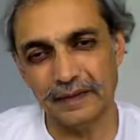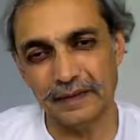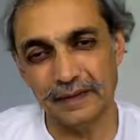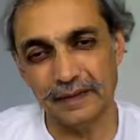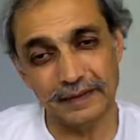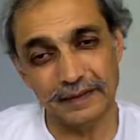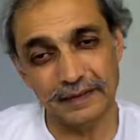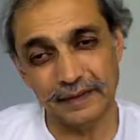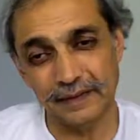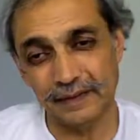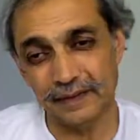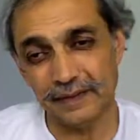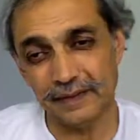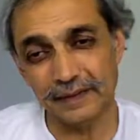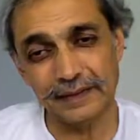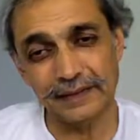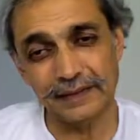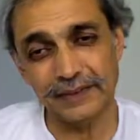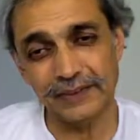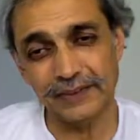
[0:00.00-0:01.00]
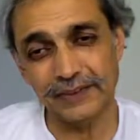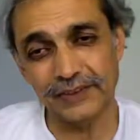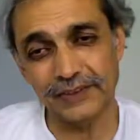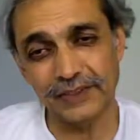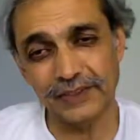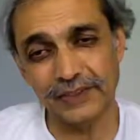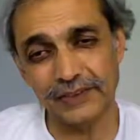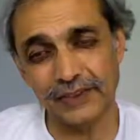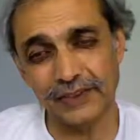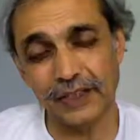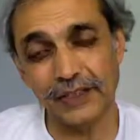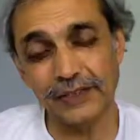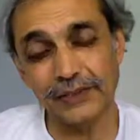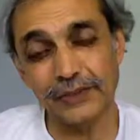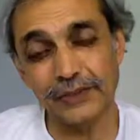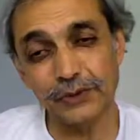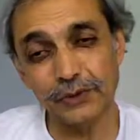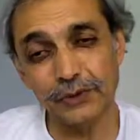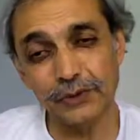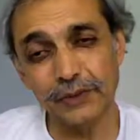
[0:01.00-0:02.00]
there again she says, I
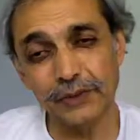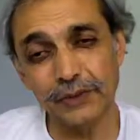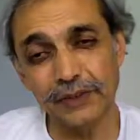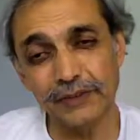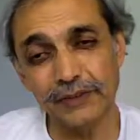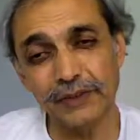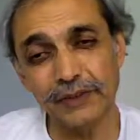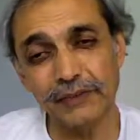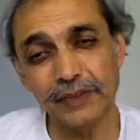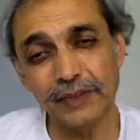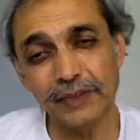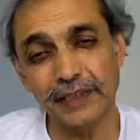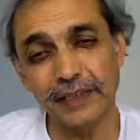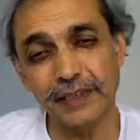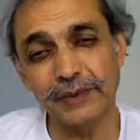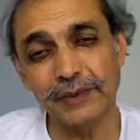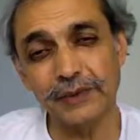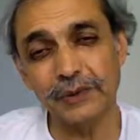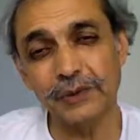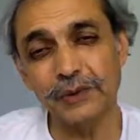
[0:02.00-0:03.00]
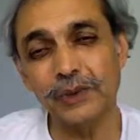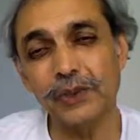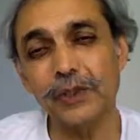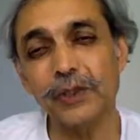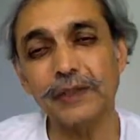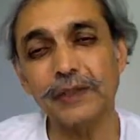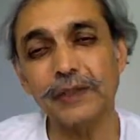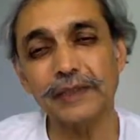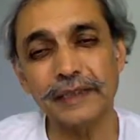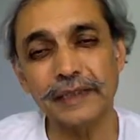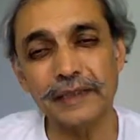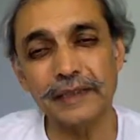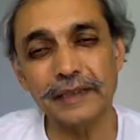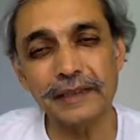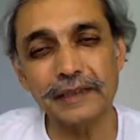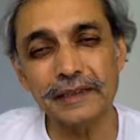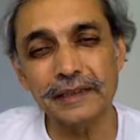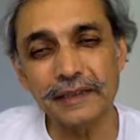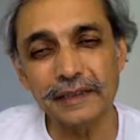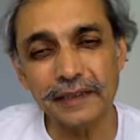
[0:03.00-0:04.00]
do even when I do not
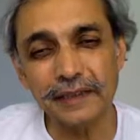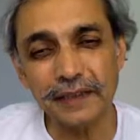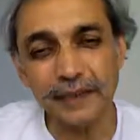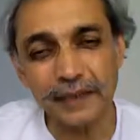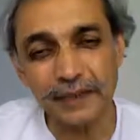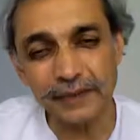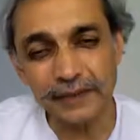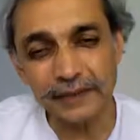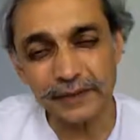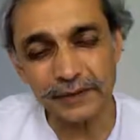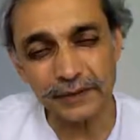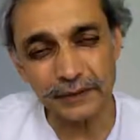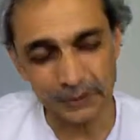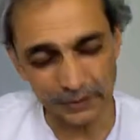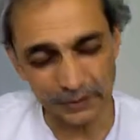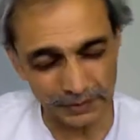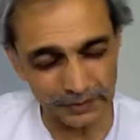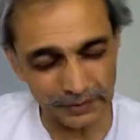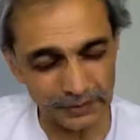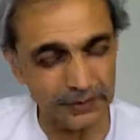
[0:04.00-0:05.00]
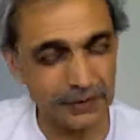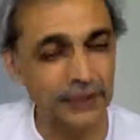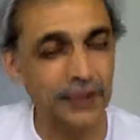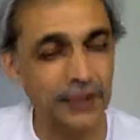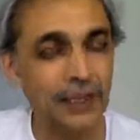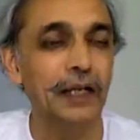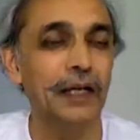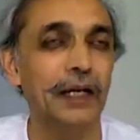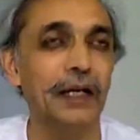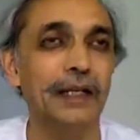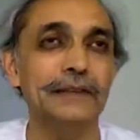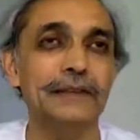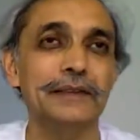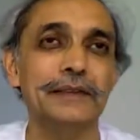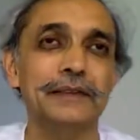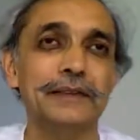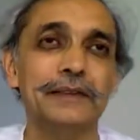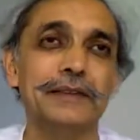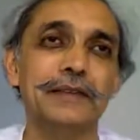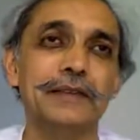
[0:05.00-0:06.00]
intend to. And
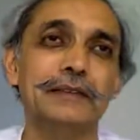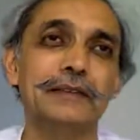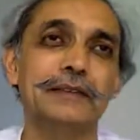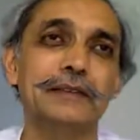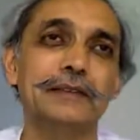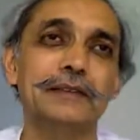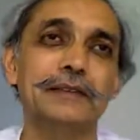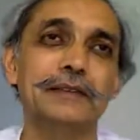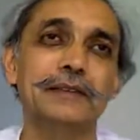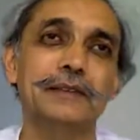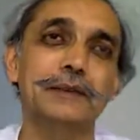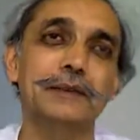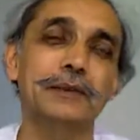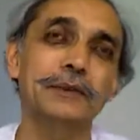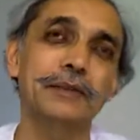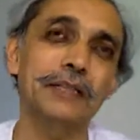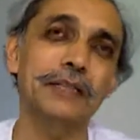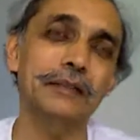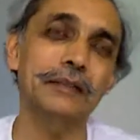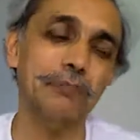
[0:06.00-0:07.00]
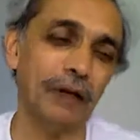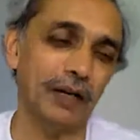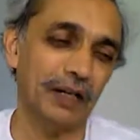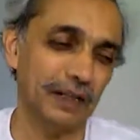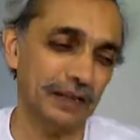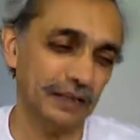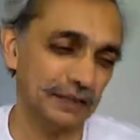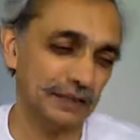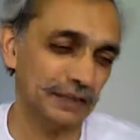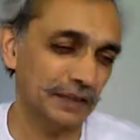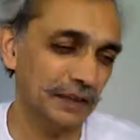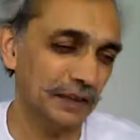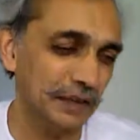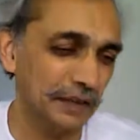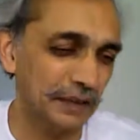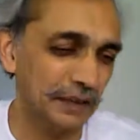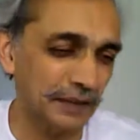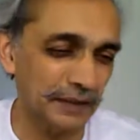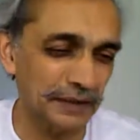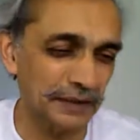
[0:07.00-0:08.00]
you see, the doing part, the
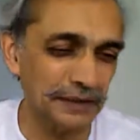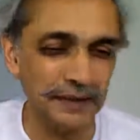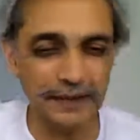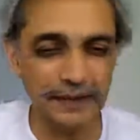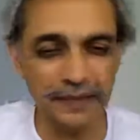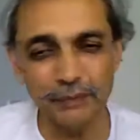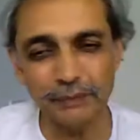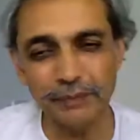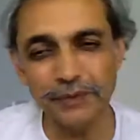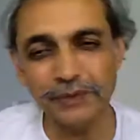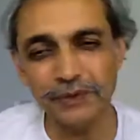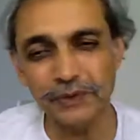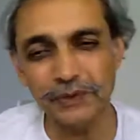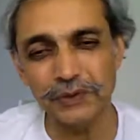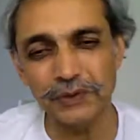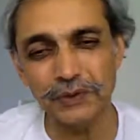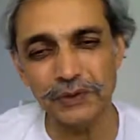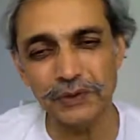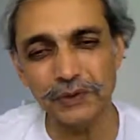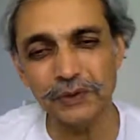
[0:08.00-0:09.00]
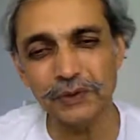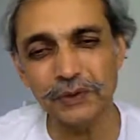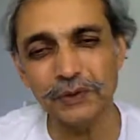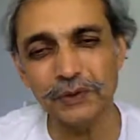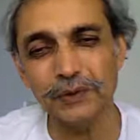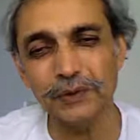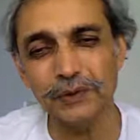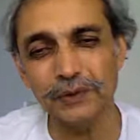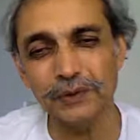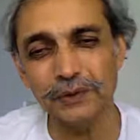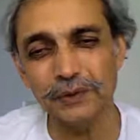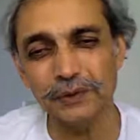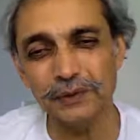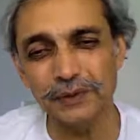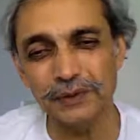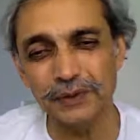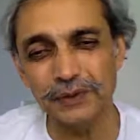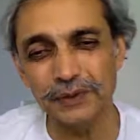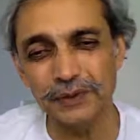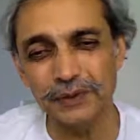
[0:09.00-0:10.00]
hurt that happens through
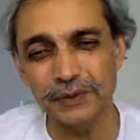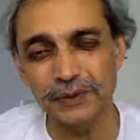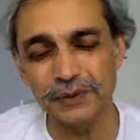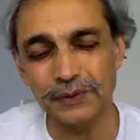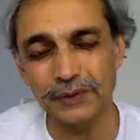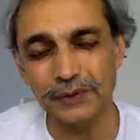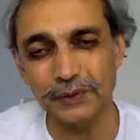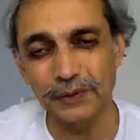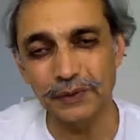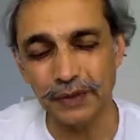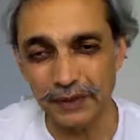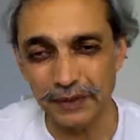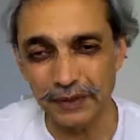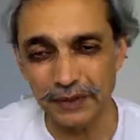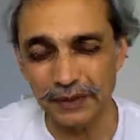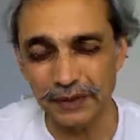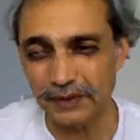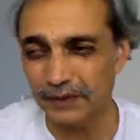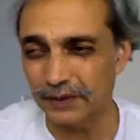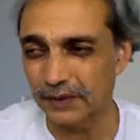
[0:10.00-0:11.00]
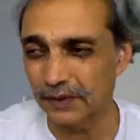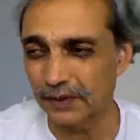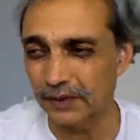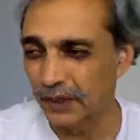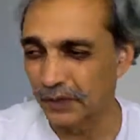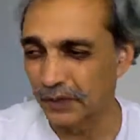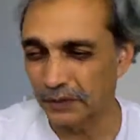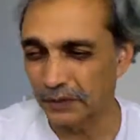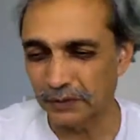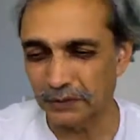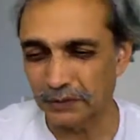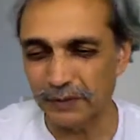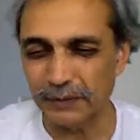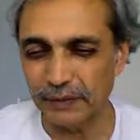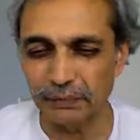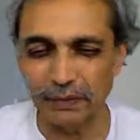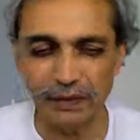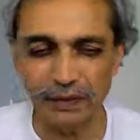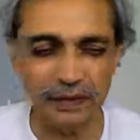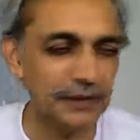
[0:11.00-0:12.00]
these words to
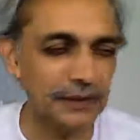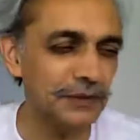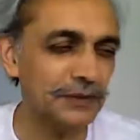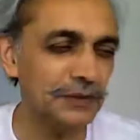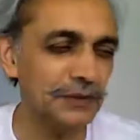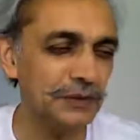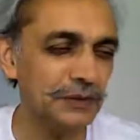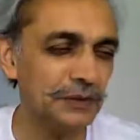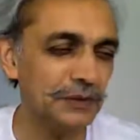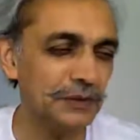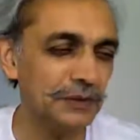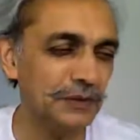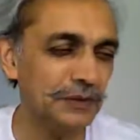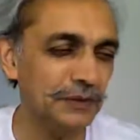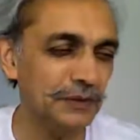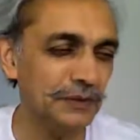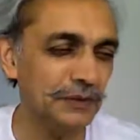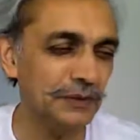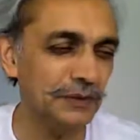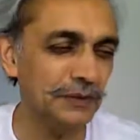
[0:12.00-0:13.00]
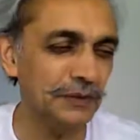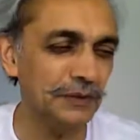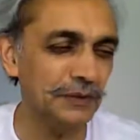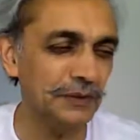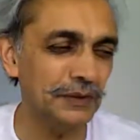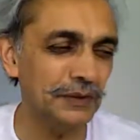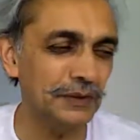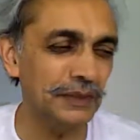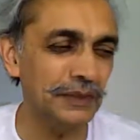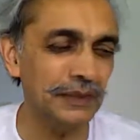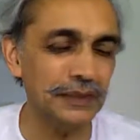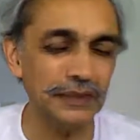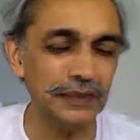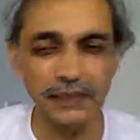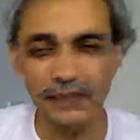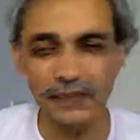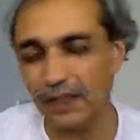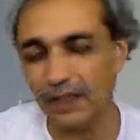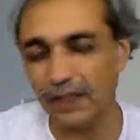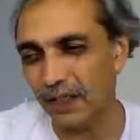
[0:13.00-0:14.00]
people that you
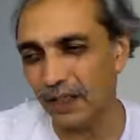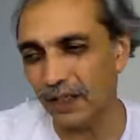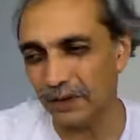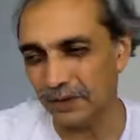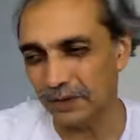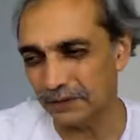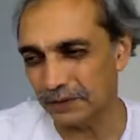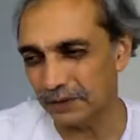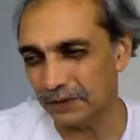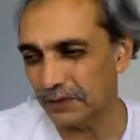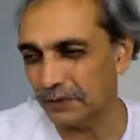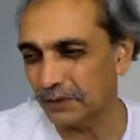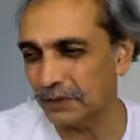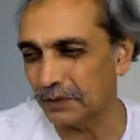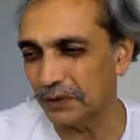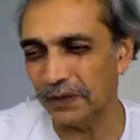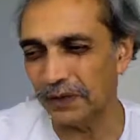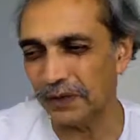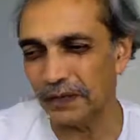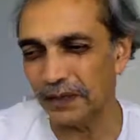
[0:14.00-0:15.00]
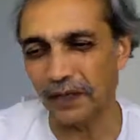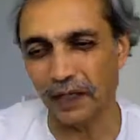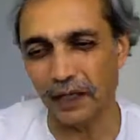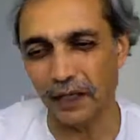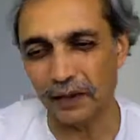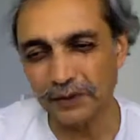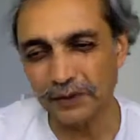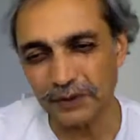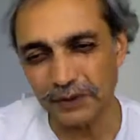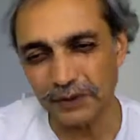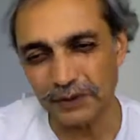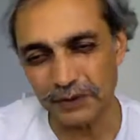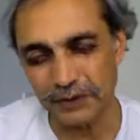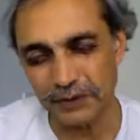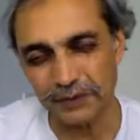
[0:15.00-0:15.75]
indeed love, those who are around you,